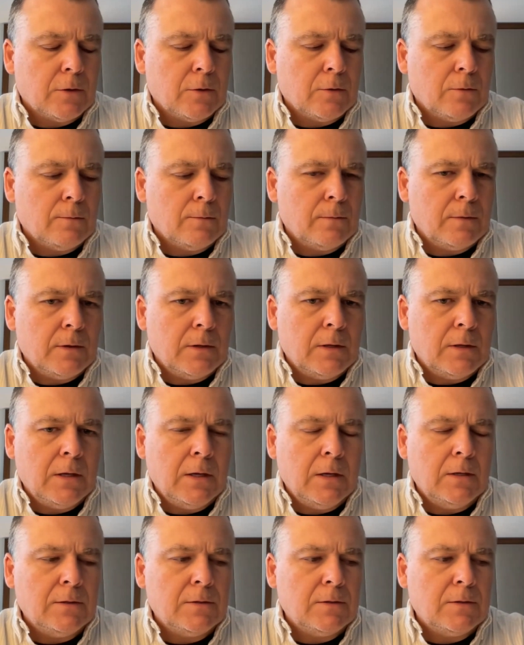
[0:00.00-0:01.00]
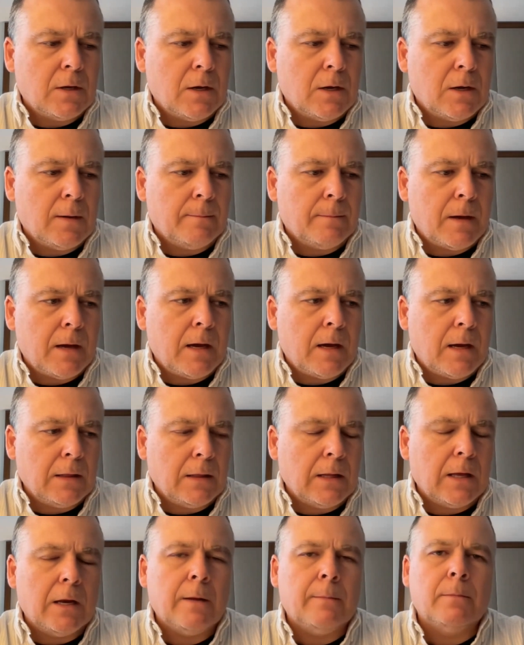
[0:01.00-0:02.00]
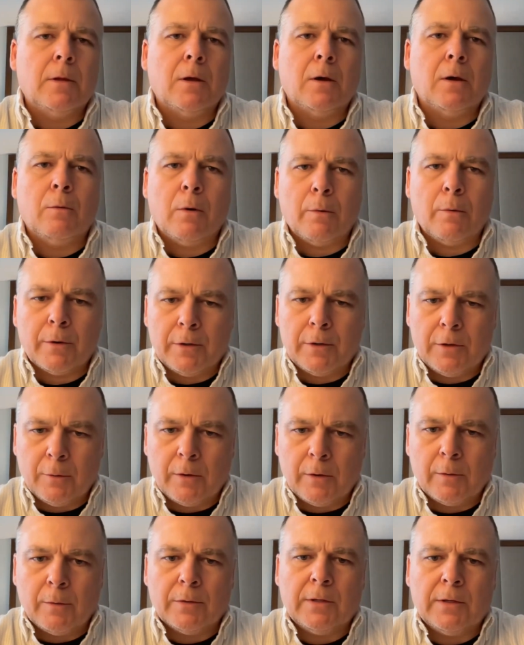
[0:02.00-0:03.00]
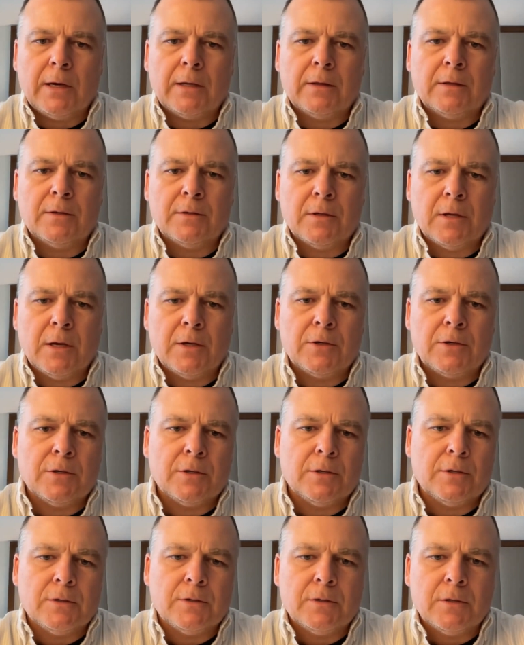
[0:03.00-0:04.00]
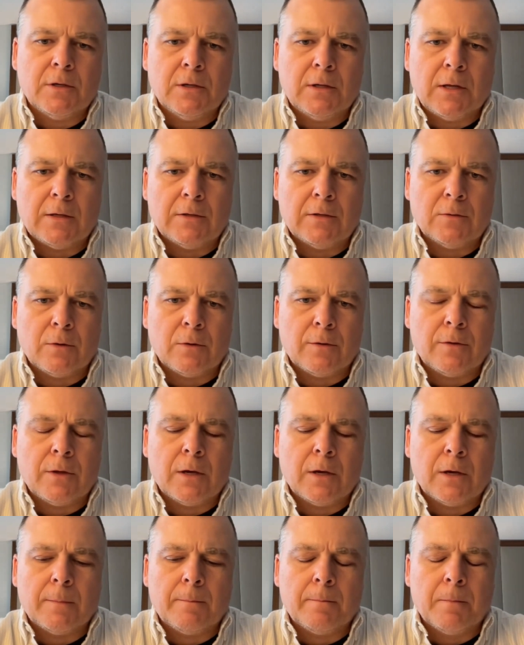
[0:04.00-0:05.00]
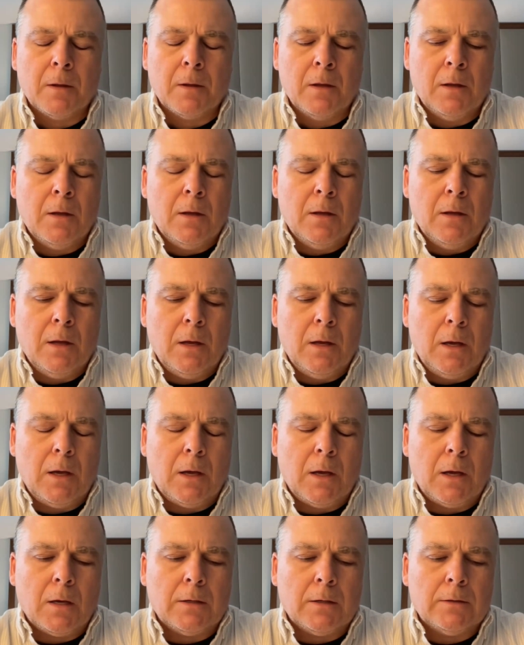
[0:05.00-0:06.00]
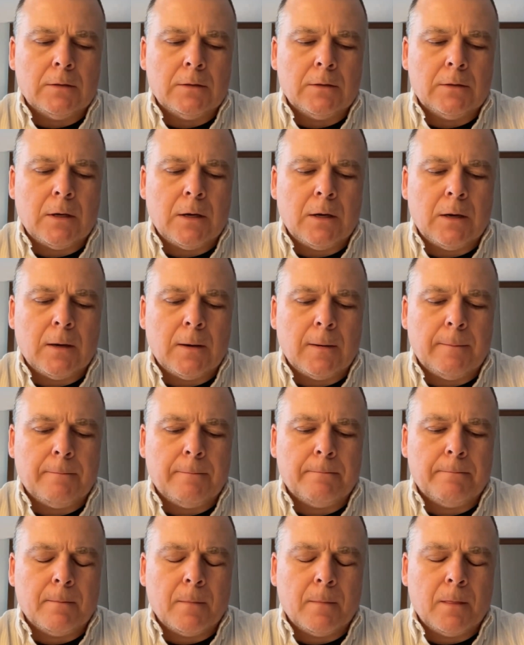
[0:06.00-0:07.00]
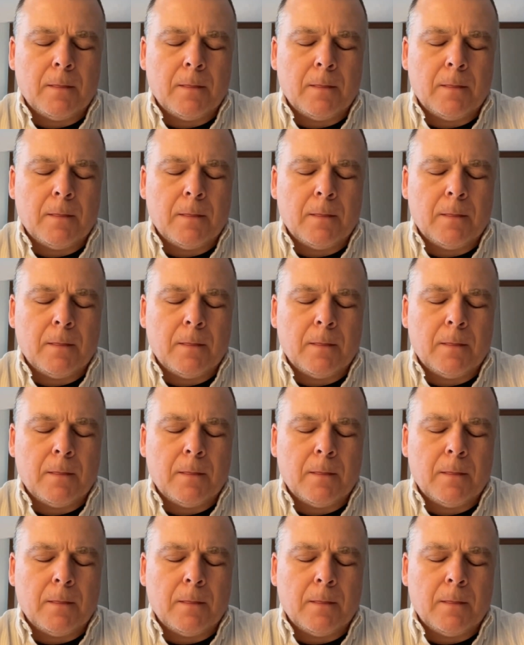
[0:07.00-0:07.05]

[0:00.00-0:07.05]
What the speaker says: so he's I let him know what we're doing with the attestations and that sort of thing. And um